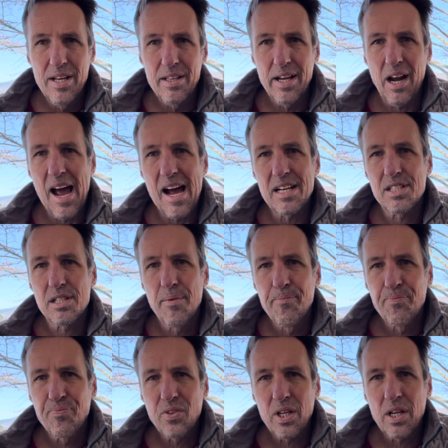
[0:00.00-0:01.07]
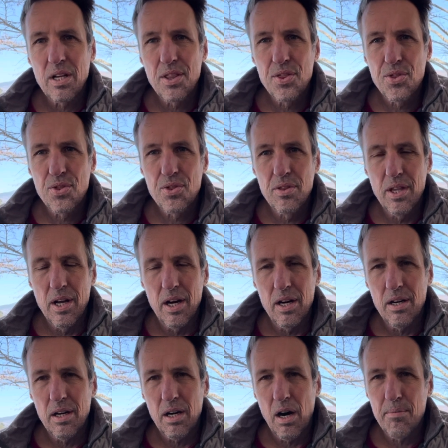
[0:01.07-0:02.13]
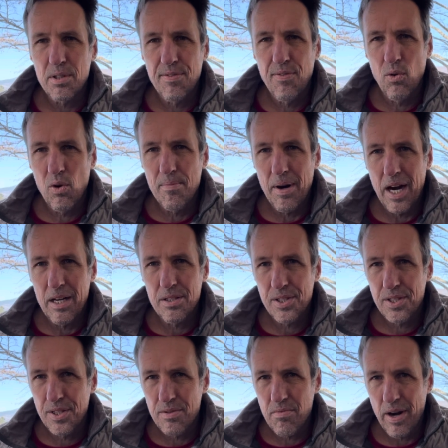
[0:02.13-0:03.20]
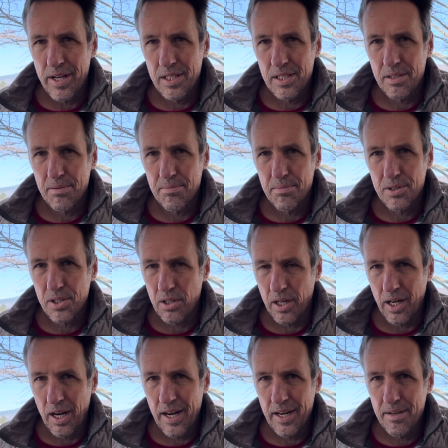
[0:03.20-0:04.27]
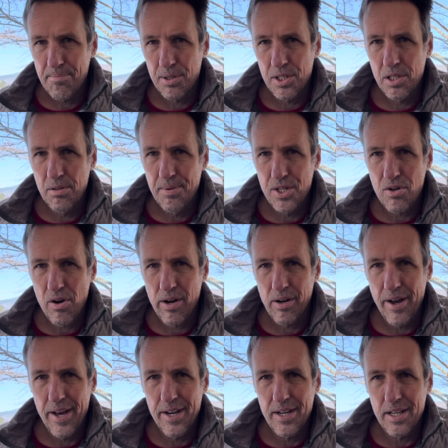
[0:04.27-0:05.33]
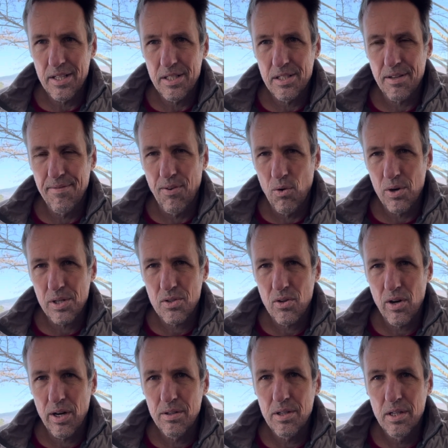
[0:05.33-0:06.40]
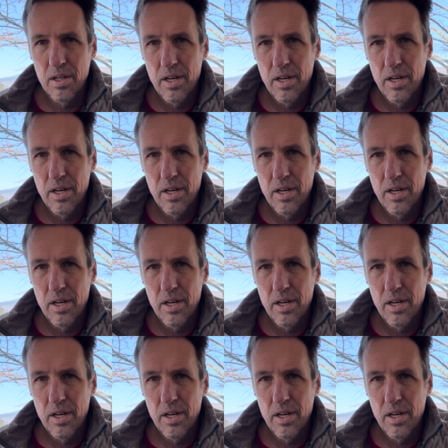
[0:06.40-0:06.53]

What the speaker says: The last almost 4 miles to the race start line, Pashubi Trailhead, is a forest road.